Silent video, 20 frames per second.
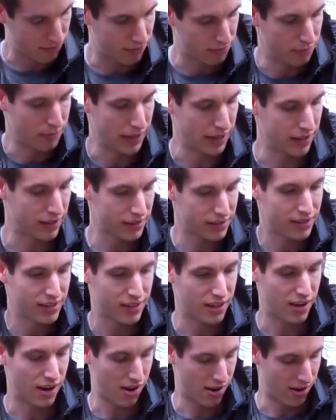of me.
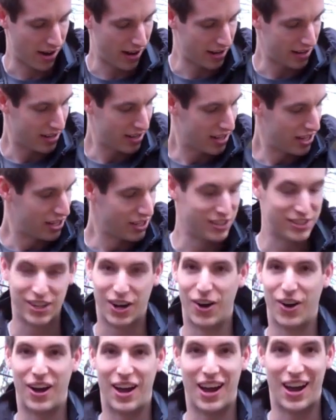All right,
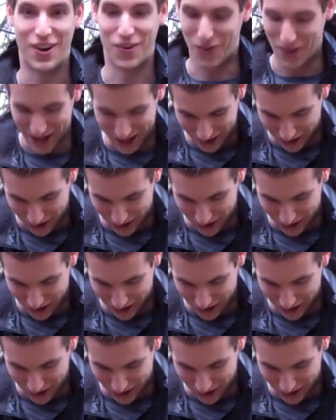so what a